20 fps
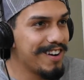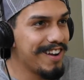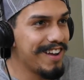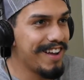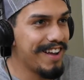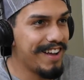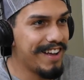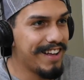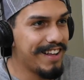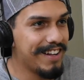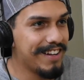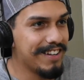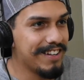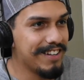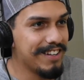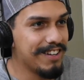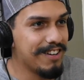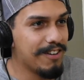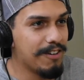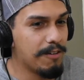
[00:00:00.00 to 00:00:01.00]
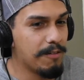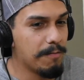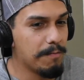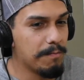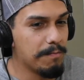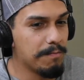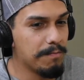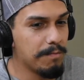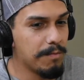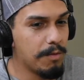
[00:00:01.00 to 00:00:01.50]
and
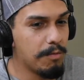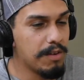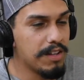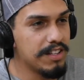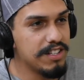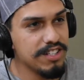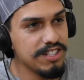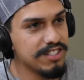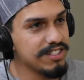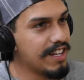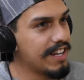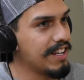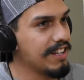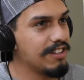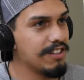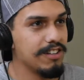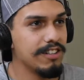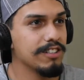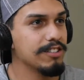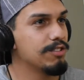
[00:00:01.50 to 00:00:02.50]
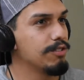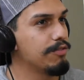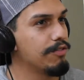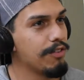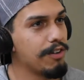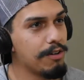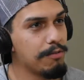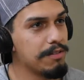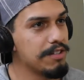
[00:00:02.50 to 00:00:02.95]
we just thank the hustle for it.